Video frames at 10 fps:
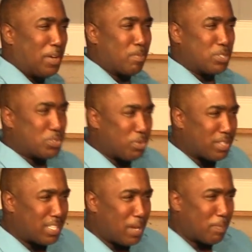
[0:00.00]
can help to
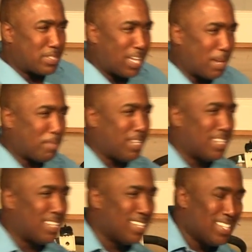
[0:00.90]
strengthen and protect me?
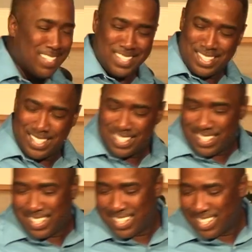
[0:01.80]

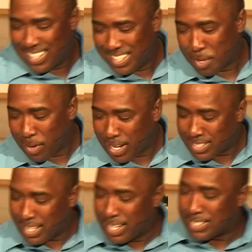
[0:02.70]
Look, when I
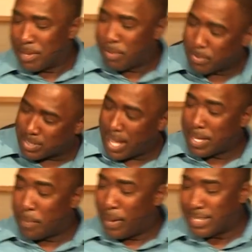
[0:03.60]
say that, some people's
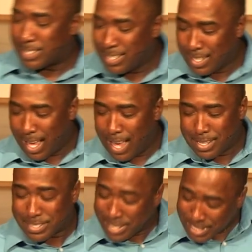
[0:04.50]
like, yeah, Pastor, I
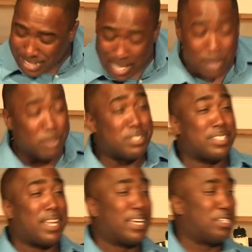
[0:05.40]
understand exactly what you're
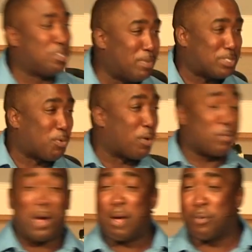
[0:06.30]
saying because you must have
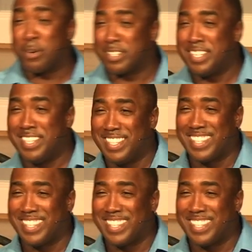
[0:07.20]
worked where I worked.